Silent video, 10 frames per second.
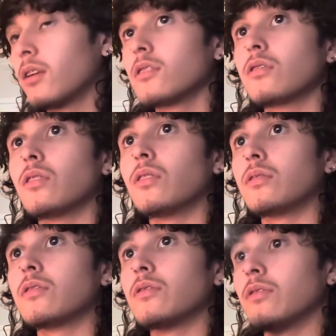So
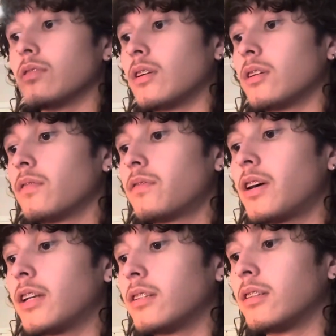to
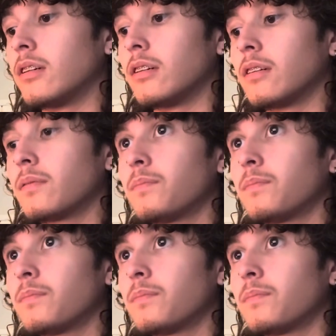find the